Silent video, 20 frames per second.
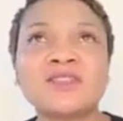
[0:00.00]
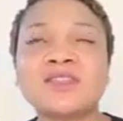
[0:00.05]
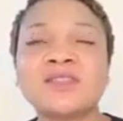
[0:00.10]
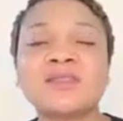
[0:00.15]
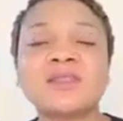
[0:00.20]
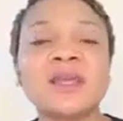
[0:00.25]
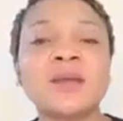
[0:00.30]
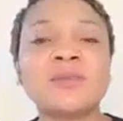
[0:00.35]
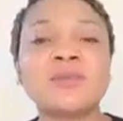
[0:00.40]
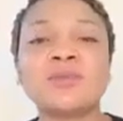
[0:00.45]

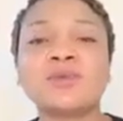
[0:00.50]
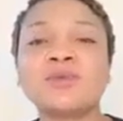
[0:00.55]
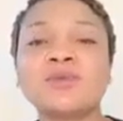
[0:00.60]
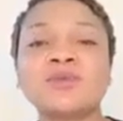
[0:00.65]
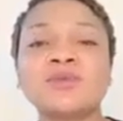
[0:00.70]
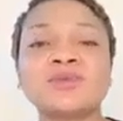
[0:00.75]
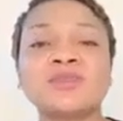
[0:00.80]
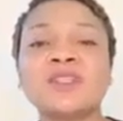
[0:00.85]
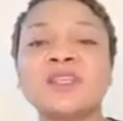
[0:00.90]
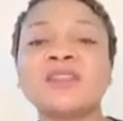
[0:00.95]
the
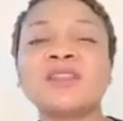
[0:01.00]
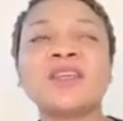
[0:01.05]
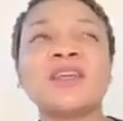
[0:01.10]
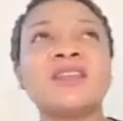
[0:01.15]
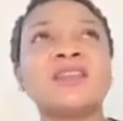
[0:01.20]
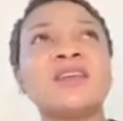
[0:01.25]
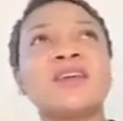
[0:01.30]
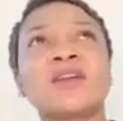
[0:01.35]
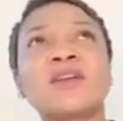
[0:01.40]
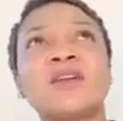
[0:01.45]
temple,
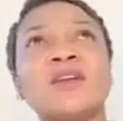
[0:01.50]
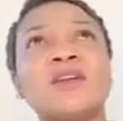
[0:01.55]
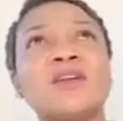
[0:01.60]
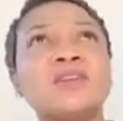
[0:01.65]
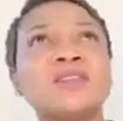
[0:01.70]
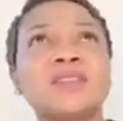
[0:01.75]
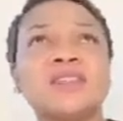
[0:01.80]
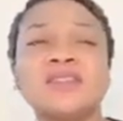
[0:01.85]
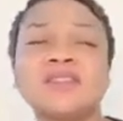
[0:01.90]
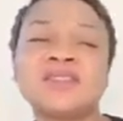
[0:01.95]
the
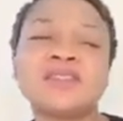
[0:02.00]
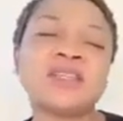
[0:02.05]
cloth in